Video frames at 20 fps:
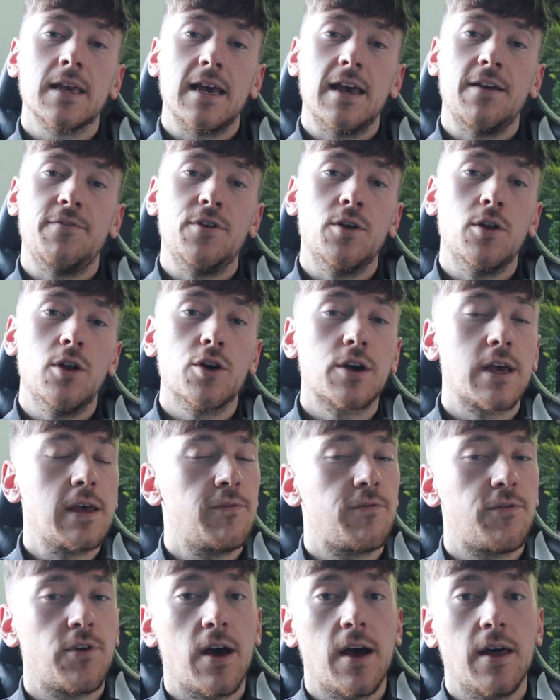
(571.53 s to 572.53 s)
If you're
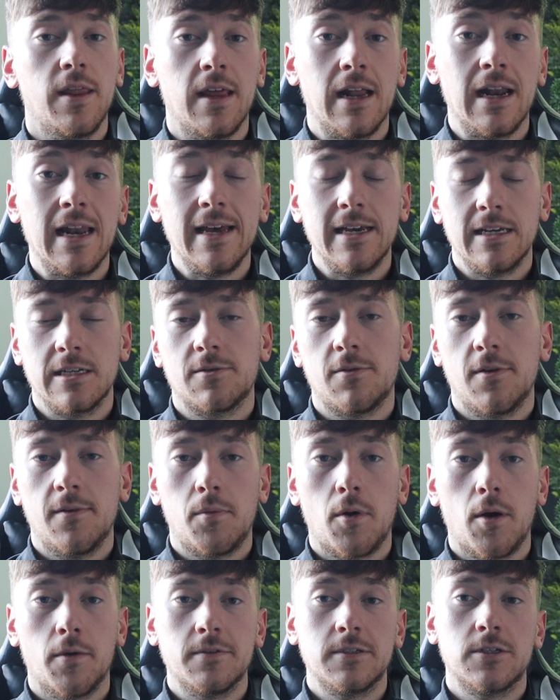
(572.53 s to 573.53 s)
looking for the links for
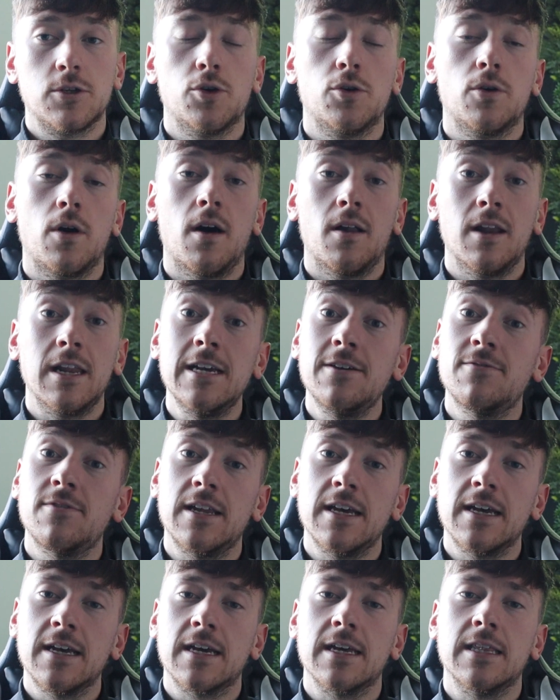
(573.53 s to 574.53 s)
Profitl, I'll leave a
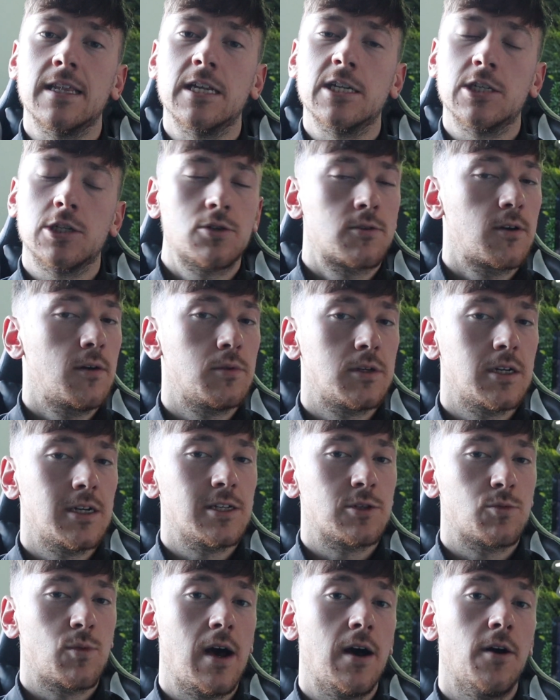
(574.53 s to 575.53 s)
link in the description
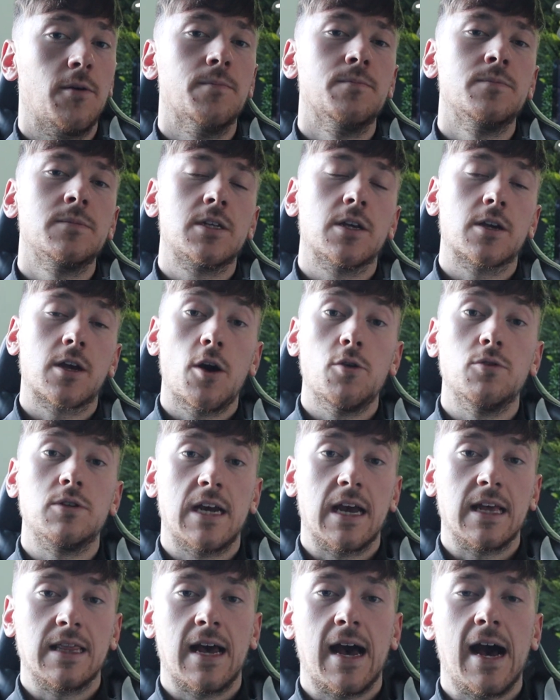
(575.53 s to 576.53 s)
as well, so go
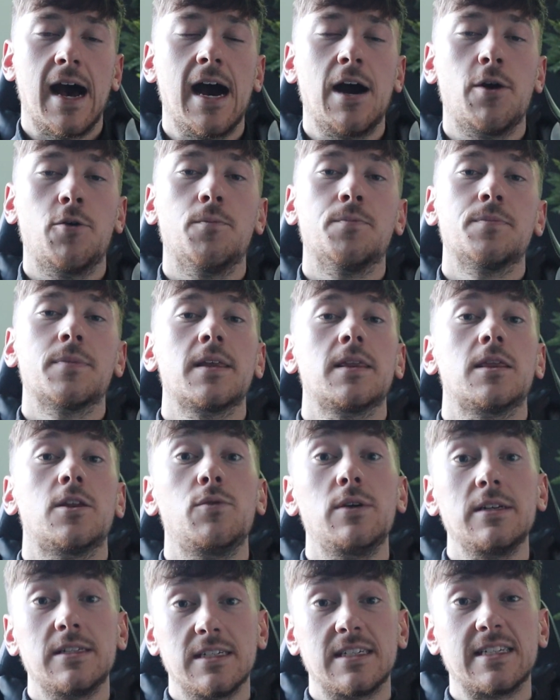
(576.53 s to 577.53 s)
check that out.
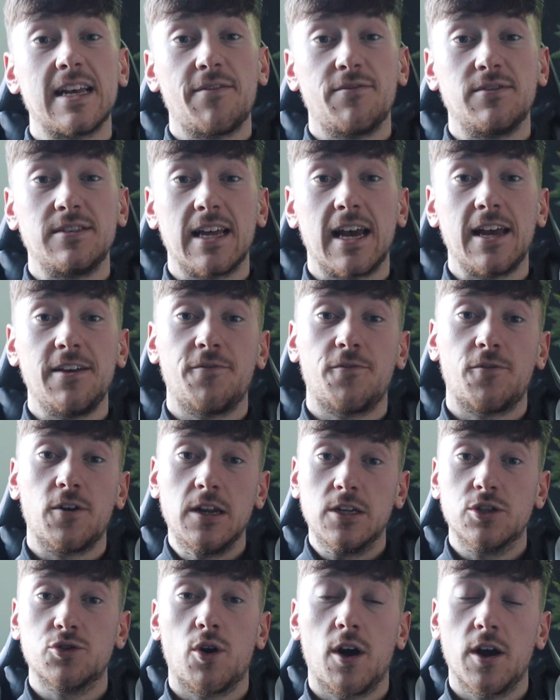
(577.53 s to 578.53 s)
There is a 7-day
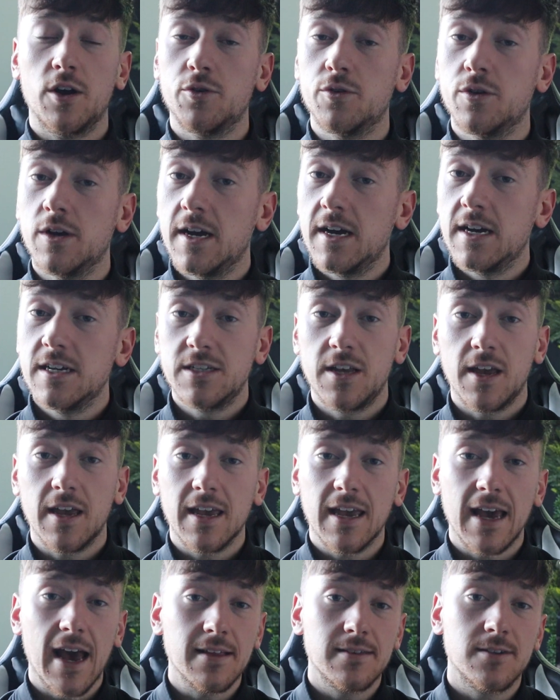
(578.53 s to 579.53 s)
free trial, so you
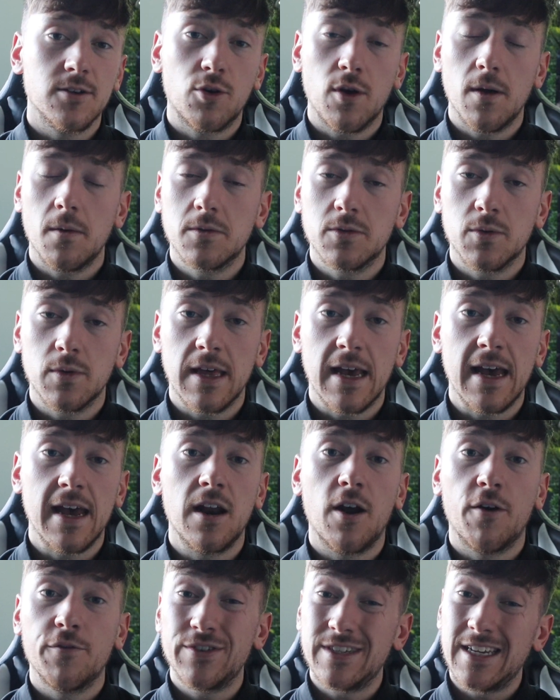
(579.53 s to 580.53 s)
can get to grips with it,
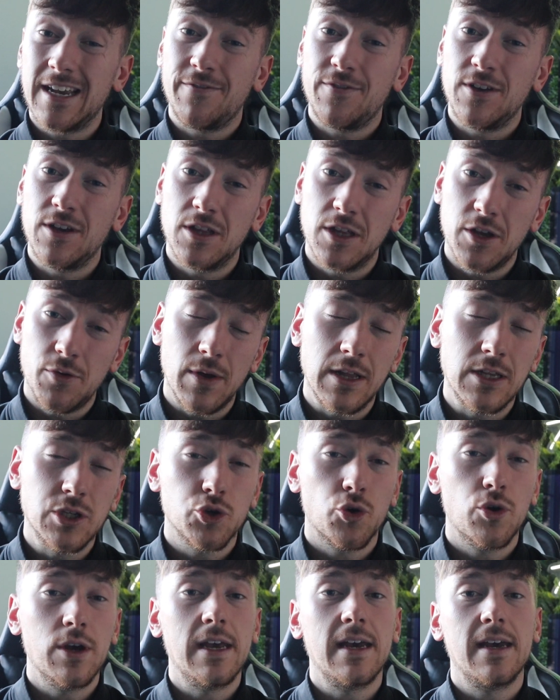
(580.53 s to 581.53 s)
and obviously if you do
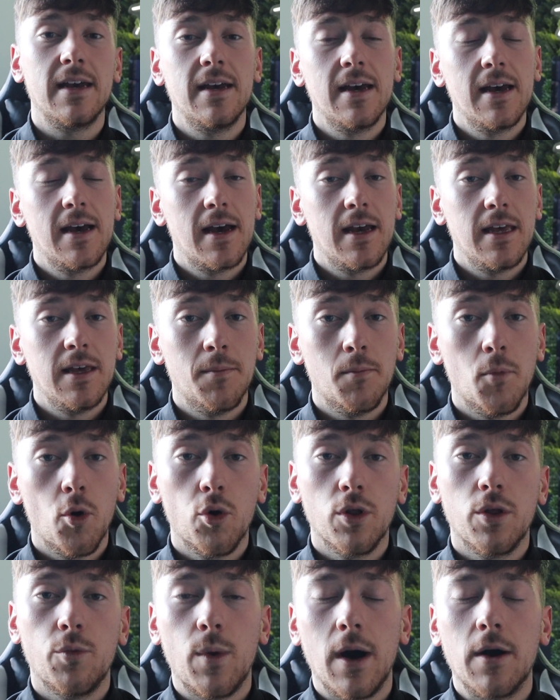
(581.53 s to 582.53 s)
enjoy it, you're
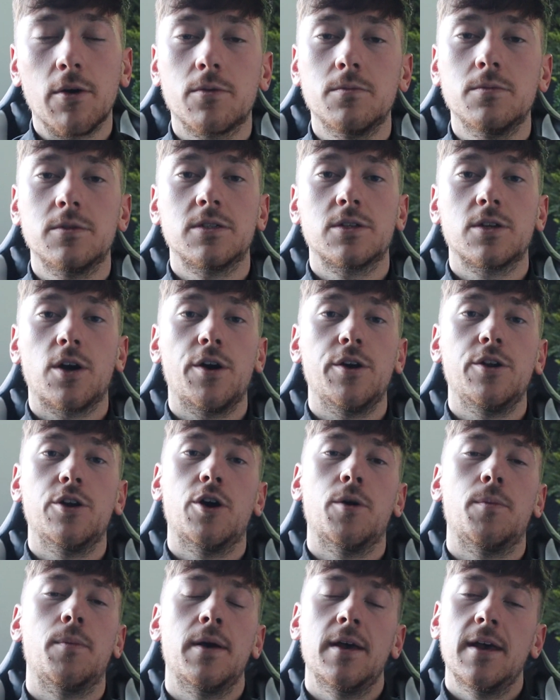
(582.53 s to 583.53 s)
more than welcome to sign
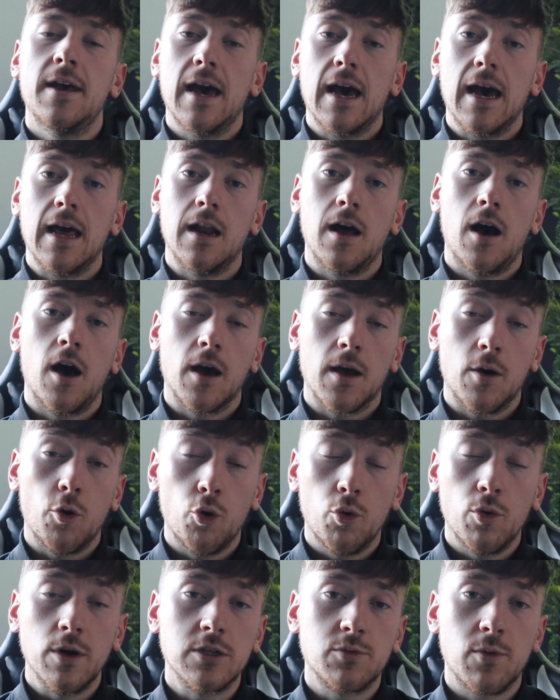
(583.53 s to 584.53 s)
up. And I
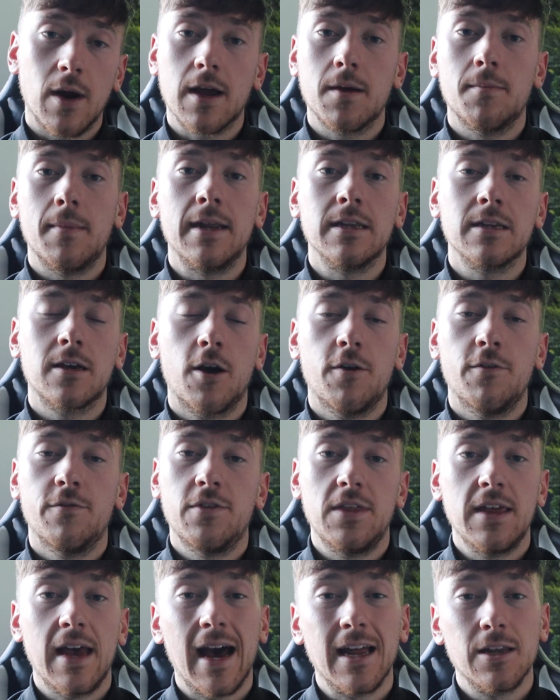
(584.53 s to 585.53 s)
always recommend going
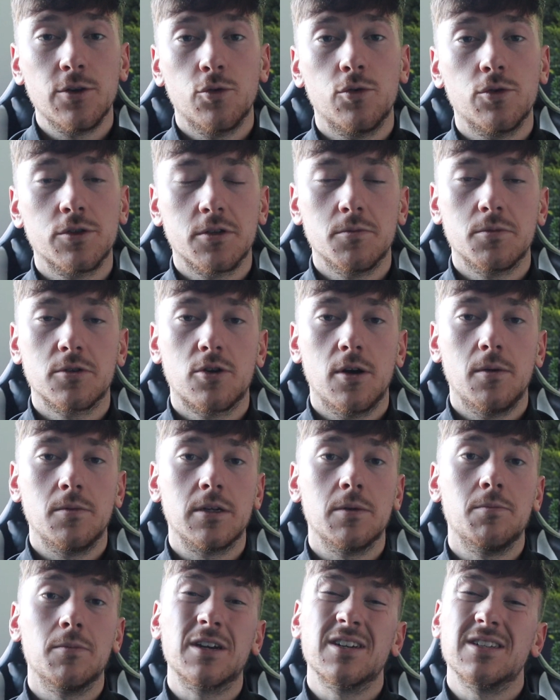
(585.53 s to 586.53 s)
for the annual
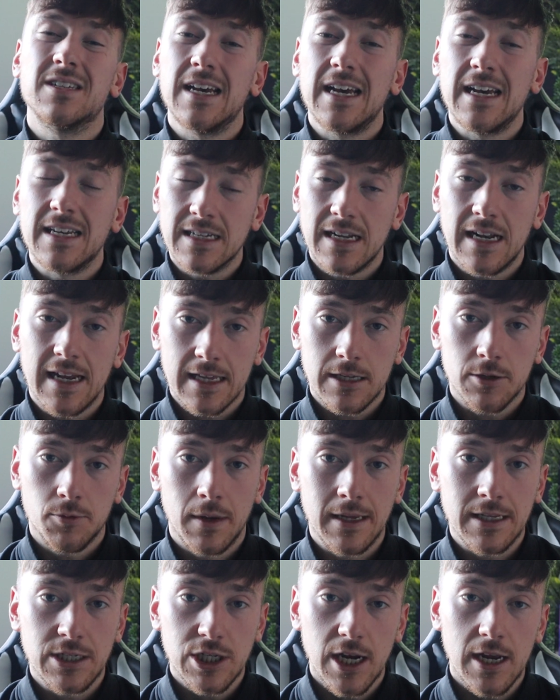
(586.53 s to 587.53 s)
subscription because it is a little
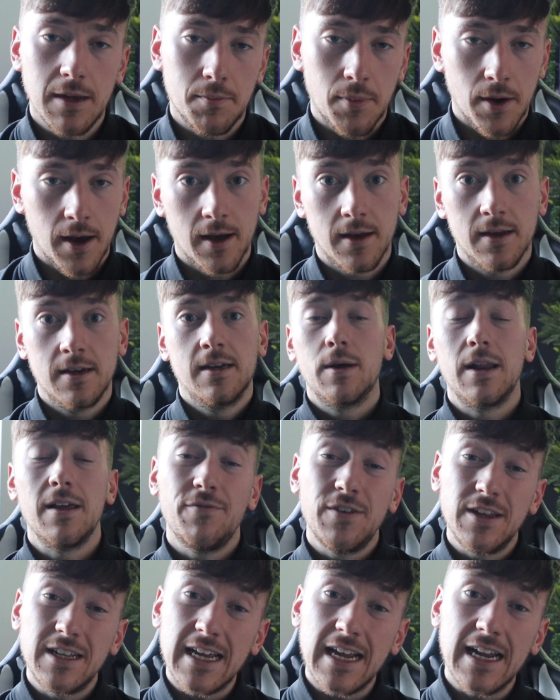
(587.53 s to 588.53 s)
bit cheaper. But
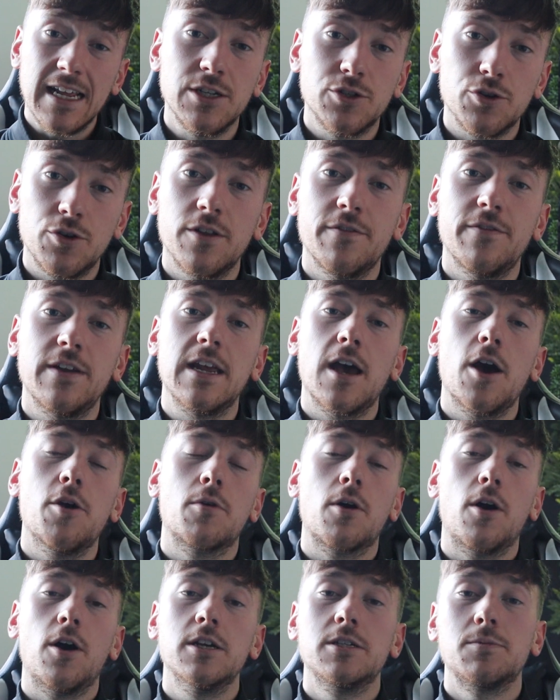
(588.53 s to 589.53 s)
if you did enjoy the video
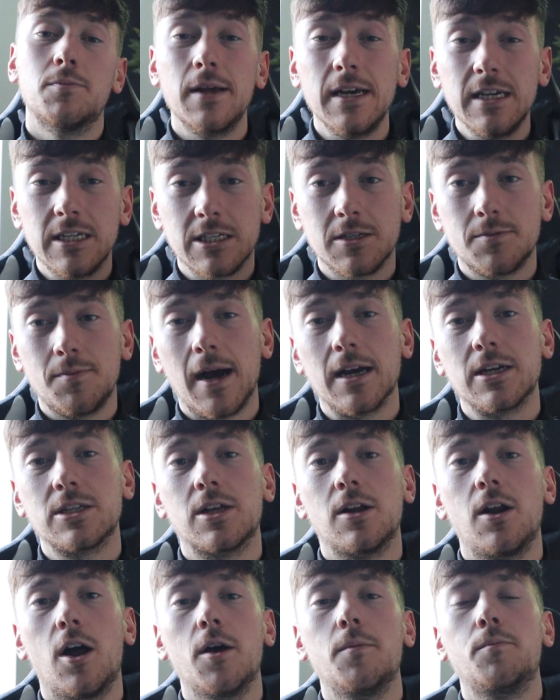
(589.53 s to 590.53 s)
guys, please smash
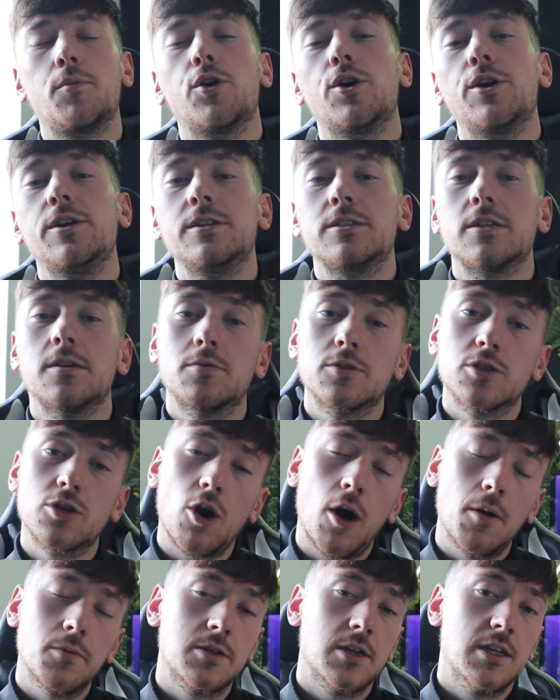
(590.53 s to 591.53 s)
the like button,
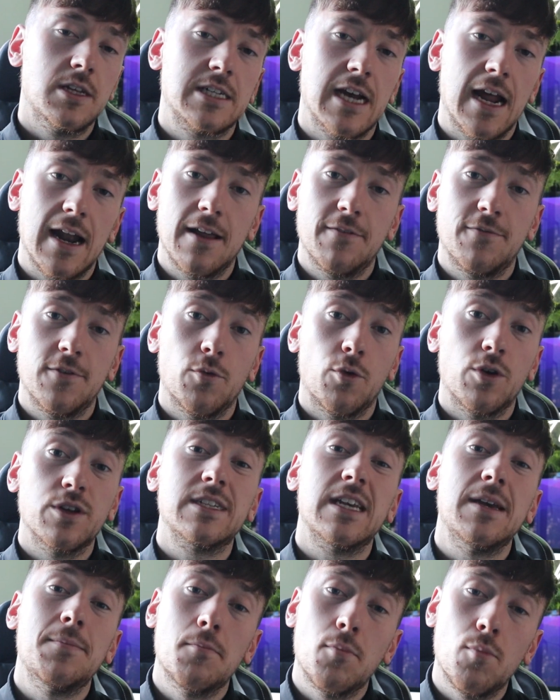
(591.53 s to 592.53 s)
subscribe to the channel if you want to
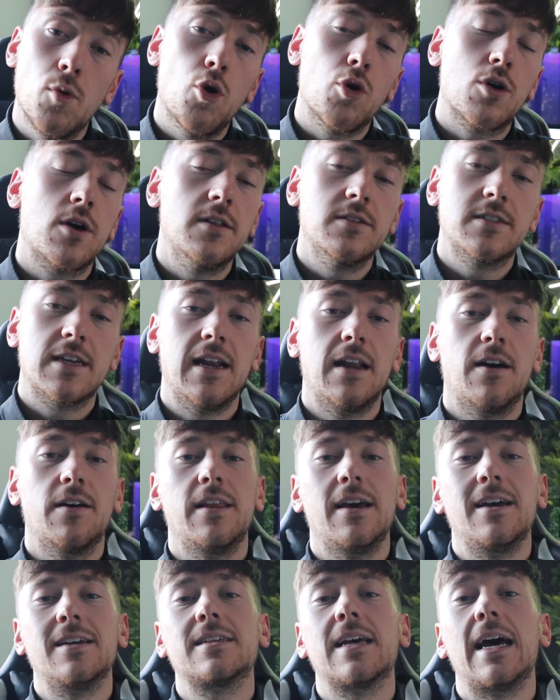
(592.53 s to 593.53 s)
see more content like
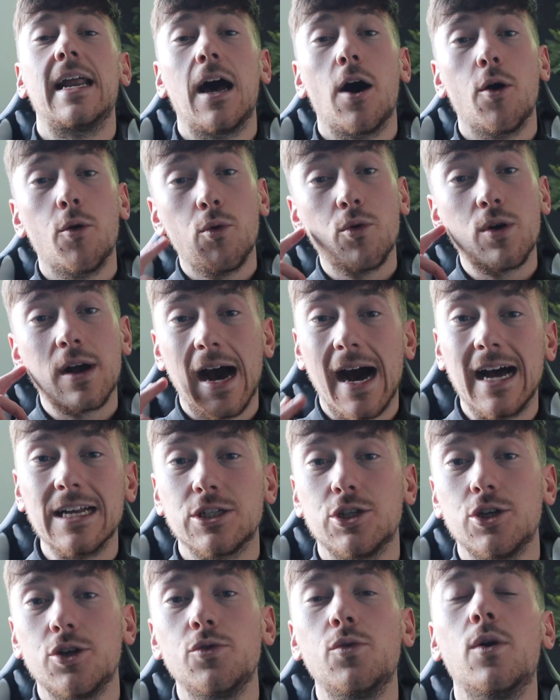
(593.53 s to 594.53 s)
this, and I will
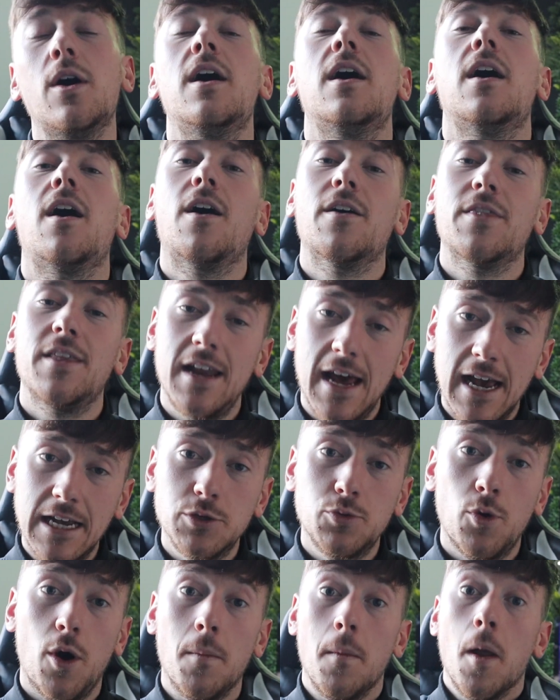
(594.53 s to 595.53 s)
catch you on the
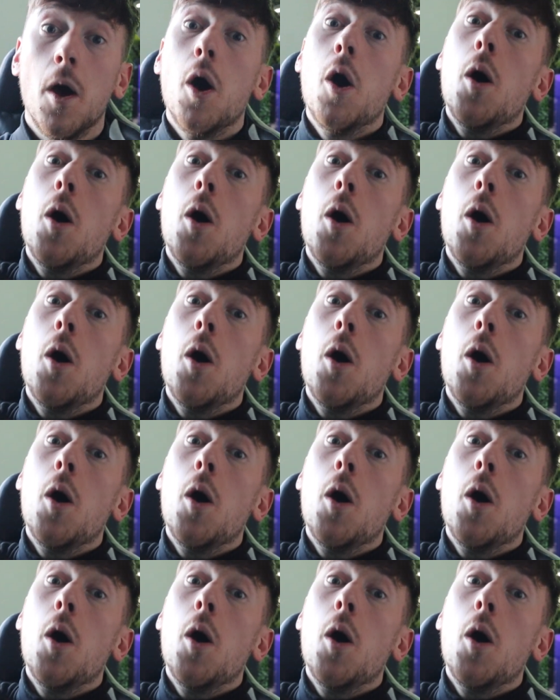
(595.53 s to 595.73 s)
next one.